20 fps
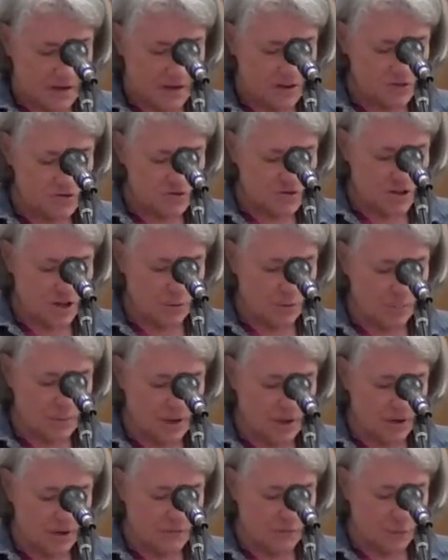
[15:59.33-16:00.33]
It shall
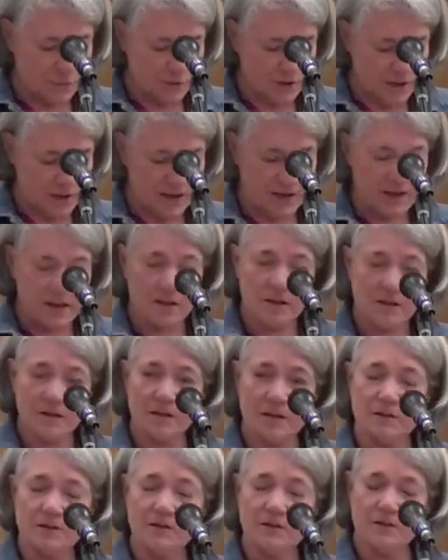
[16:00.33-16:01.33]
be for the
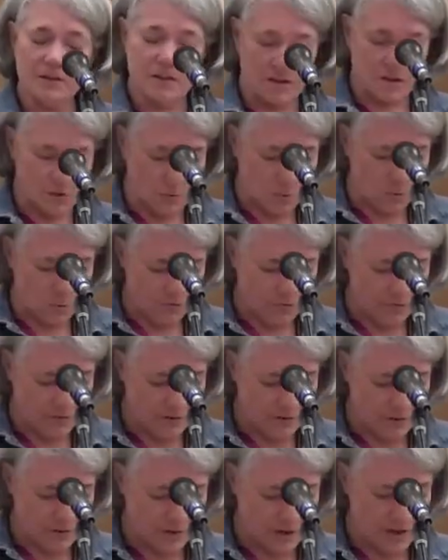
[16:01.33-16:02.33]
alien, the
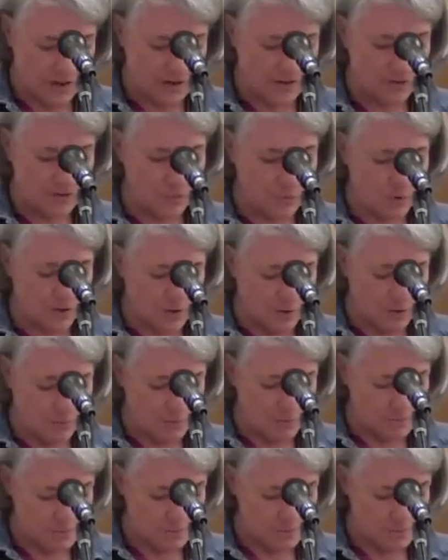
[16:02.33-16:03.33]
orphan, and the widow.